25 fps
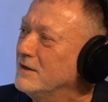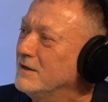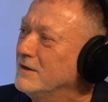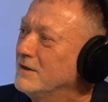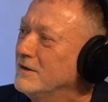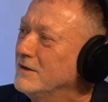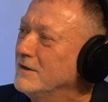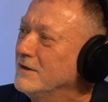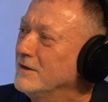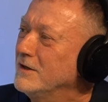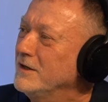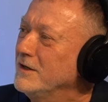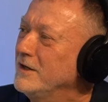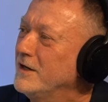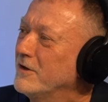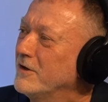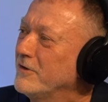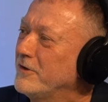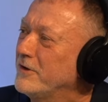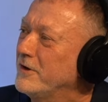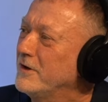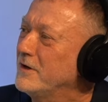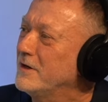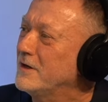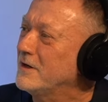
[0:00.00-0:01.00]
Right. You
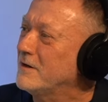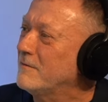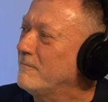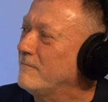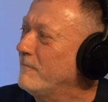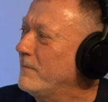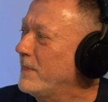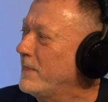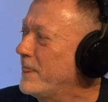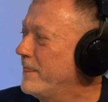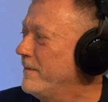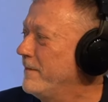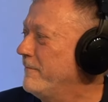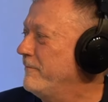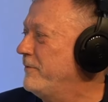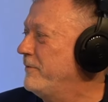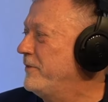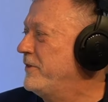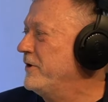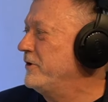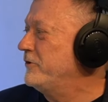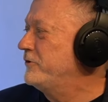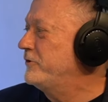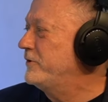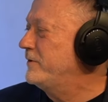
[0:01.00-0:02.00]
know, the, um,
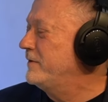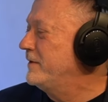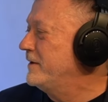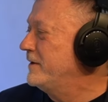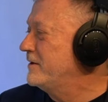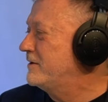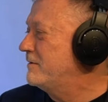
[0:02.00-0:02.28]
this